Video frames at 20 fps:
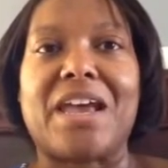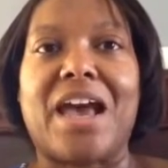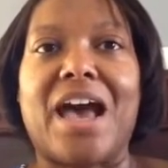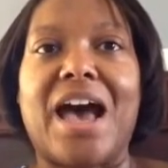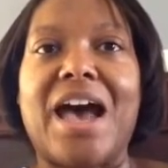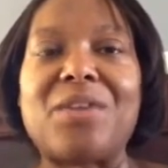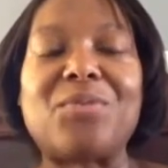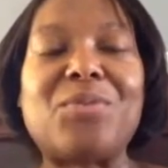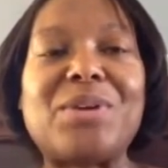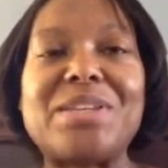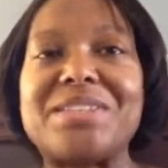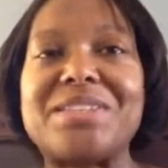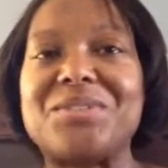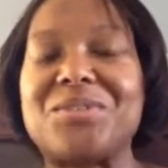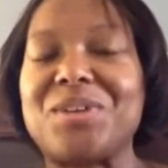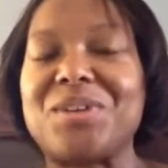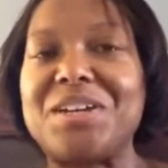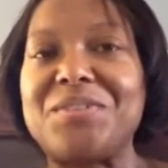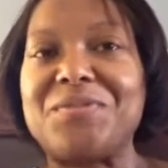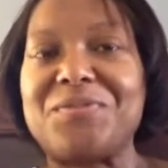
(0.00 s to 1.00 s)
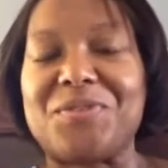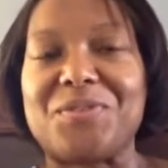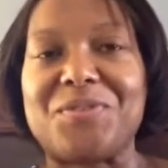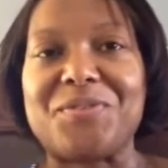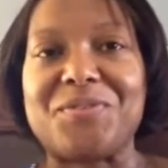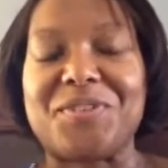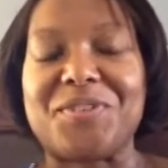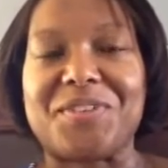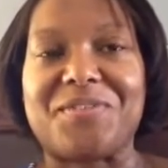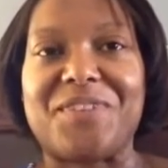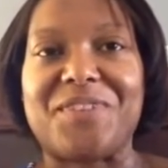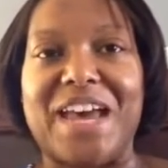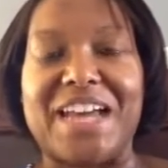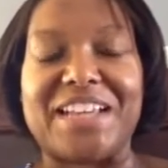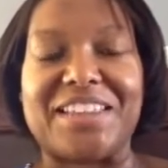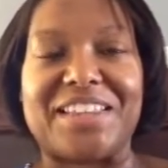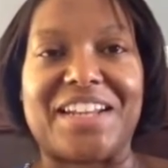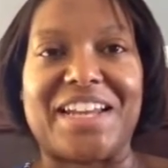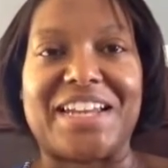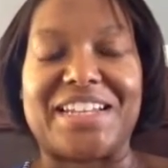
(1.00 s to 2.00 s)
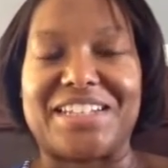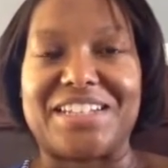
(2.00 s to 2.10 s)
I wasn't grateful for the fact that I